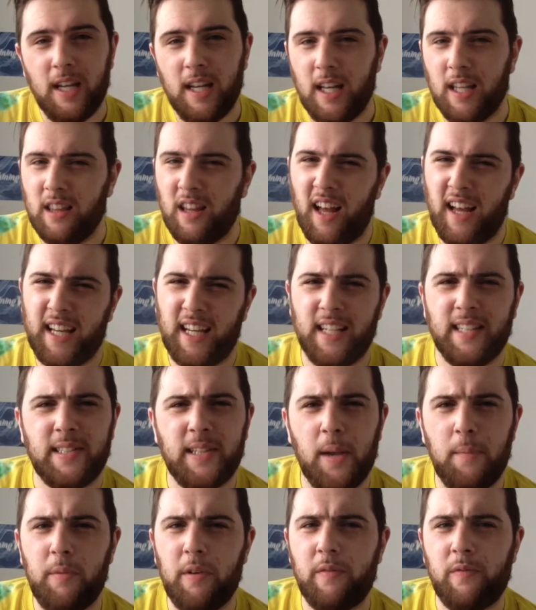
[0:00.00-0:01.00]
And like I
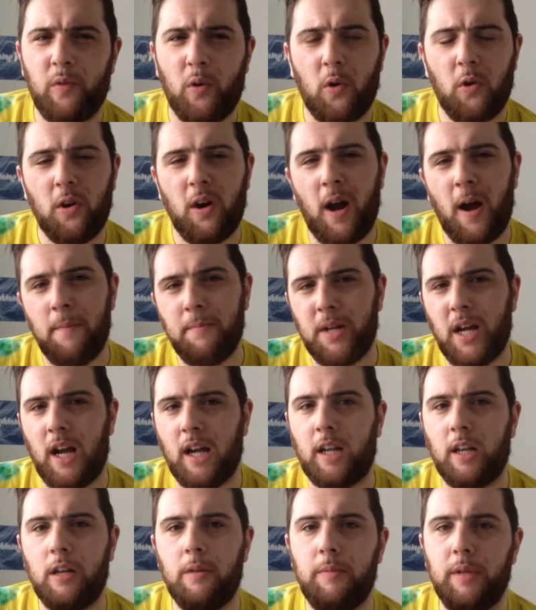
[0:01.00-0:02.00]
said before, I'm
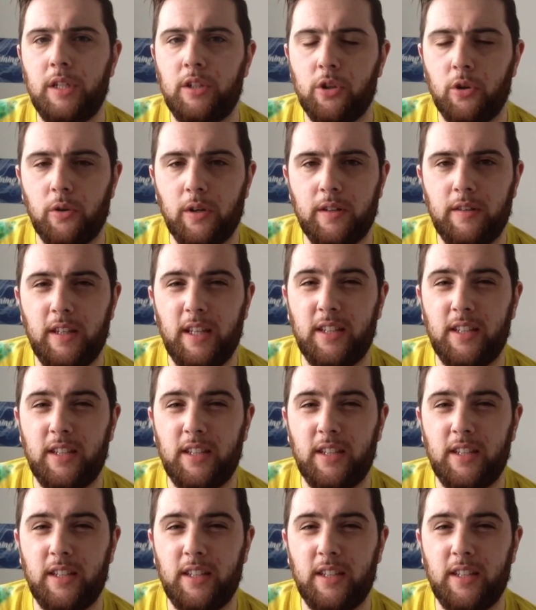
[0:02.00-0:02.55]
not going to be doing